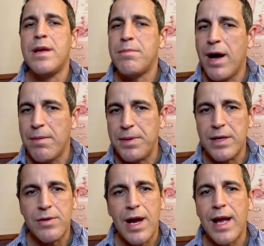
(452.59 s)

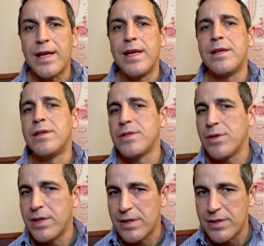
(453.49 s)
popping cracking you also
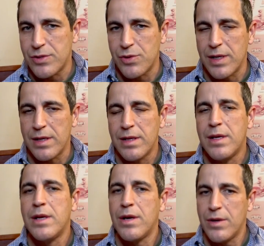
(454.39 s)
hear a drill
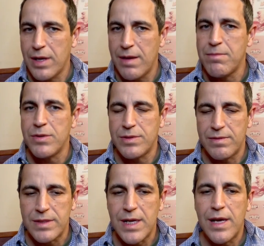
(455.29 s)
okay most of
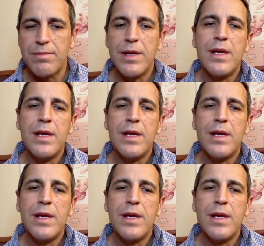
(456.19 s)
the time